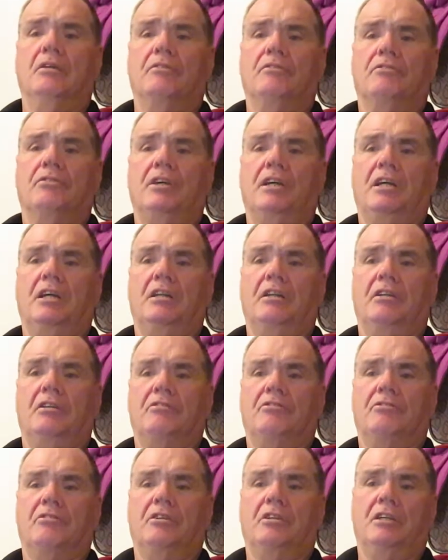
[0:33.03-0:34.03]
that,
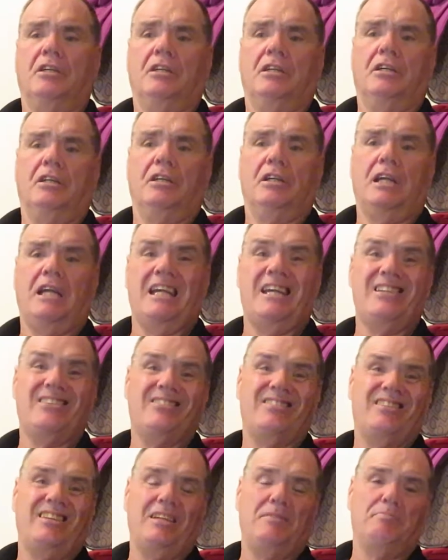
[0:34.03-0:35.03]

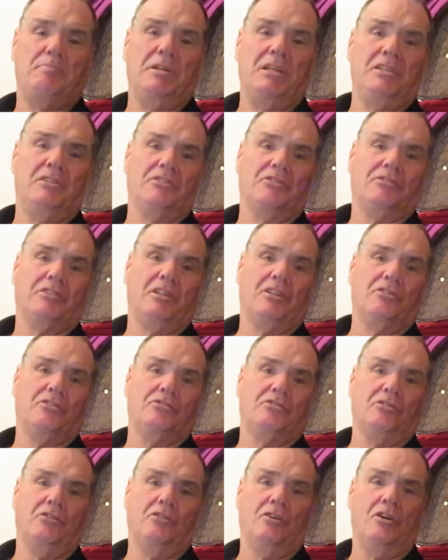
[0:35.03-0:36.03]
as had been
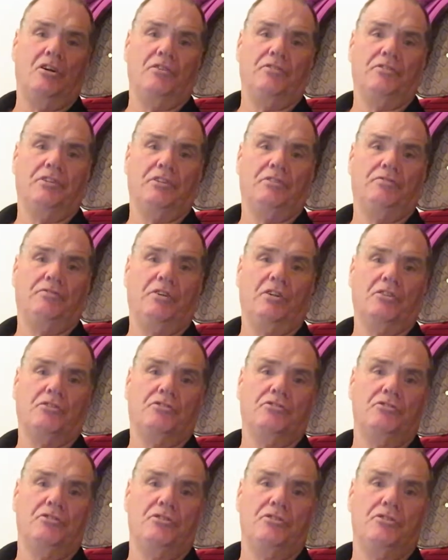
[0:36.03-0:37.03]
discussed on the
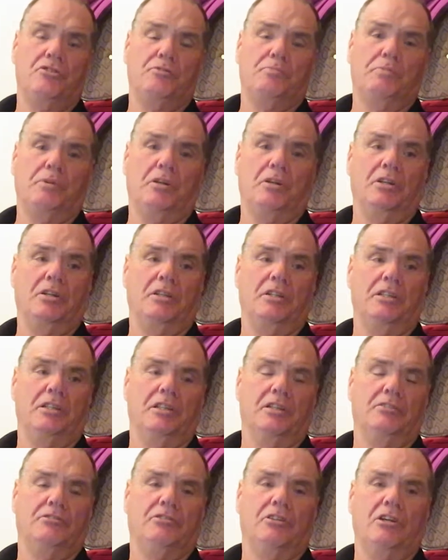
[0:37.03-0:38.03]
Fox News
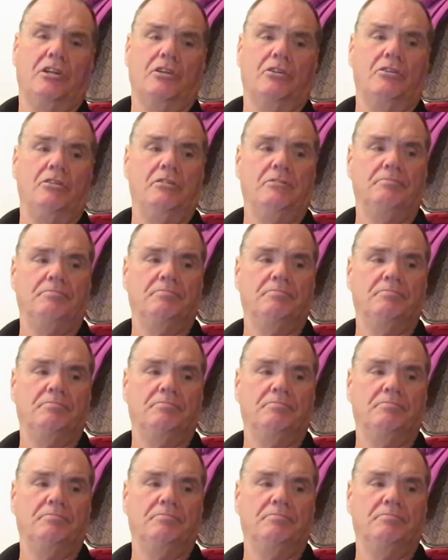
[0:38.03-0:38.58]
by Tucker,